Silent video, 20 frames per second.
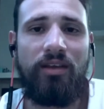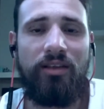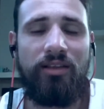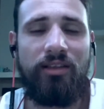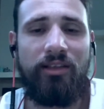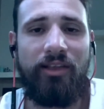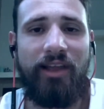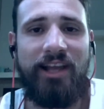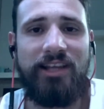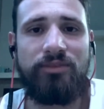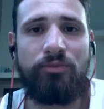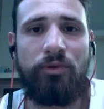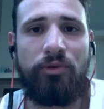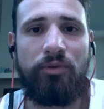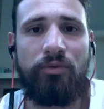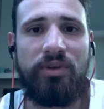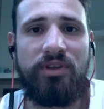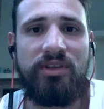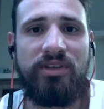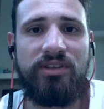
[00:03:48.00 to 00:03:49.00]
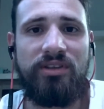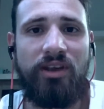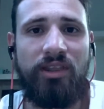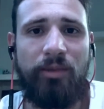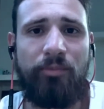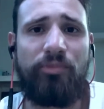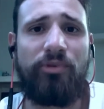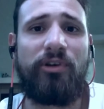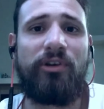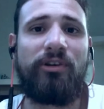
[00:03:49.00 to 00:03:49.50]
The last one was on
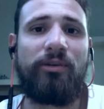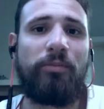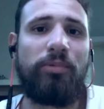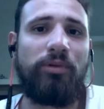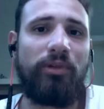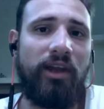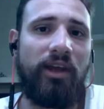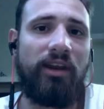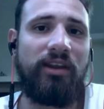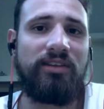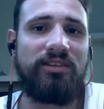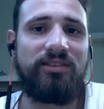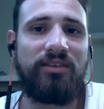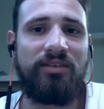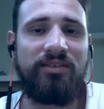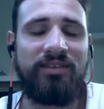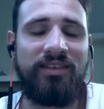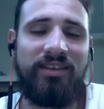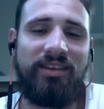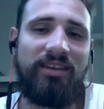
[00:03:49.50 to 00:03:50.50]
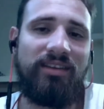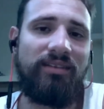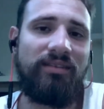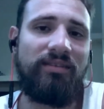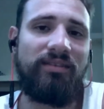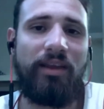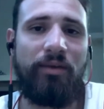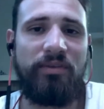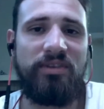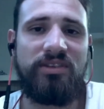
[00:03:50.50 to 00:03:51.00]
the Predator planet, so I was like,
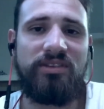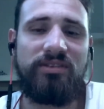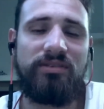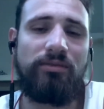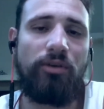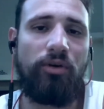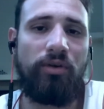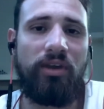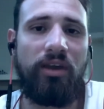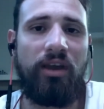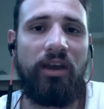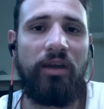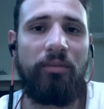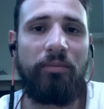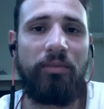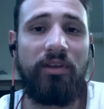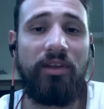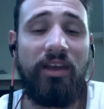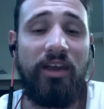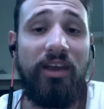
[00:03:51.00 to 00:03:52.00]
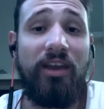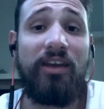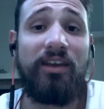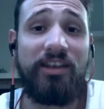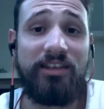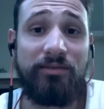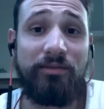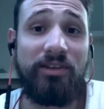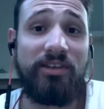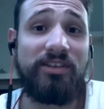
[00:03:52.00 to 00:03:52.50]
that was okay, but
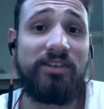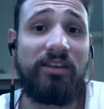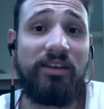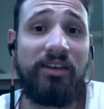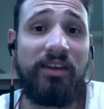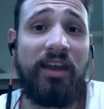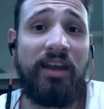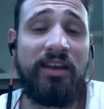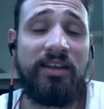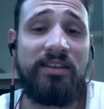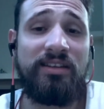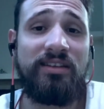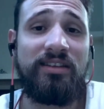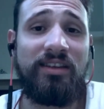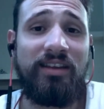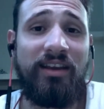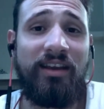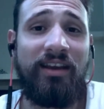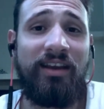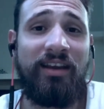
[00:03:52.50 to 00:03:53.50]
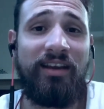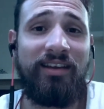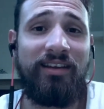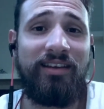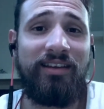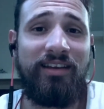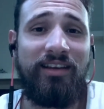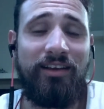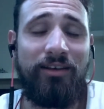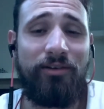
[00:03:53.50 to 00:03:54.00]
this one looks good, guys. Uh,
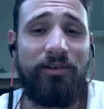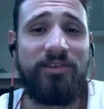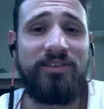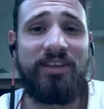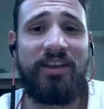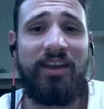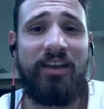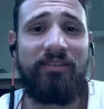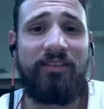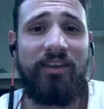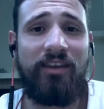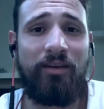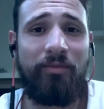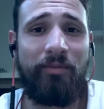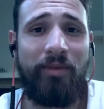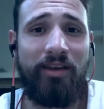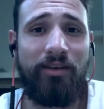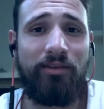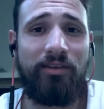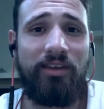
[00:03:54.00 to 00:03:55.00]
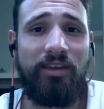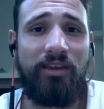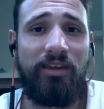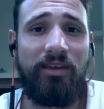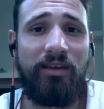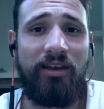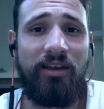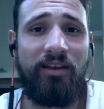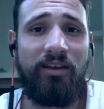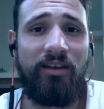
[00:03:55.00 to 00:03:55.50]
of course, they have Keegan-Michael
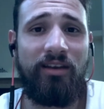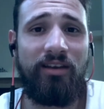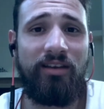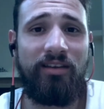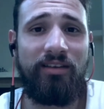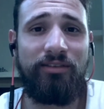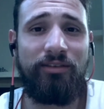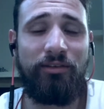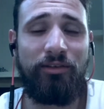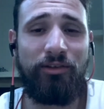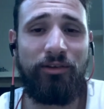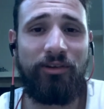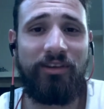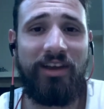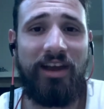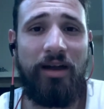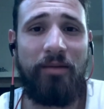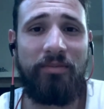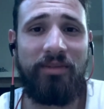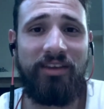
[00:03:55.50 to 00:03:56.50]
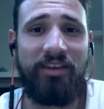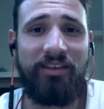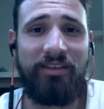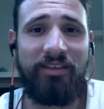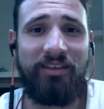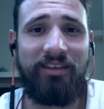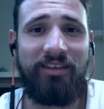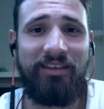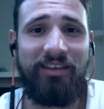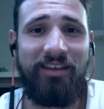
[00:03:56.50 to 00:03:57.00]
Key uh, do a little comedy in
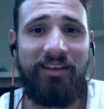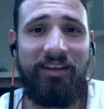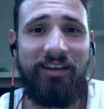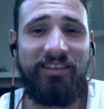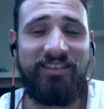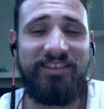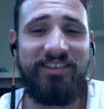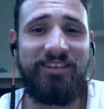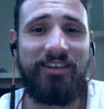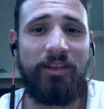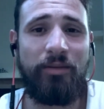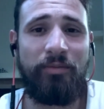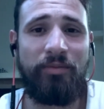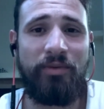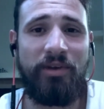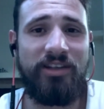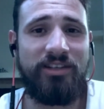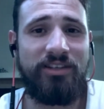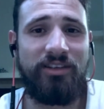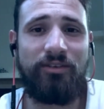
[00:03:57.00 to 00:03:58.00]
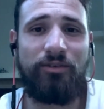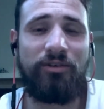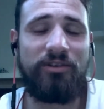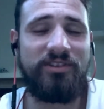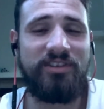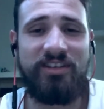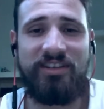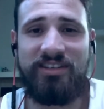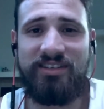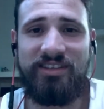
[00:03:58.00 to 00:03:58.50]
the on Sit on the Bus. Of
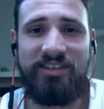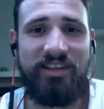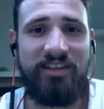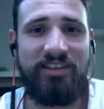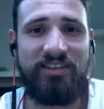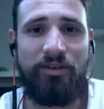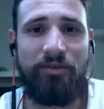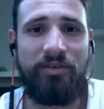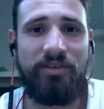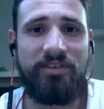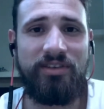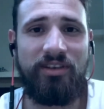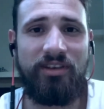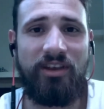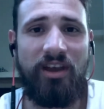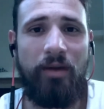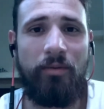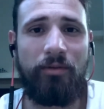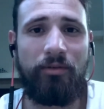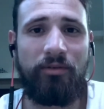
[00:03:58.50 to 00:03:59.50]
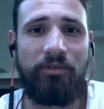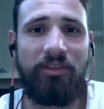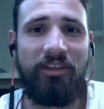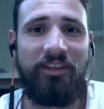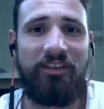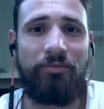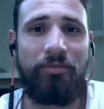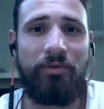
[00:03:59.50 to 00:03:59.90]
course, he's he's always the comic relief,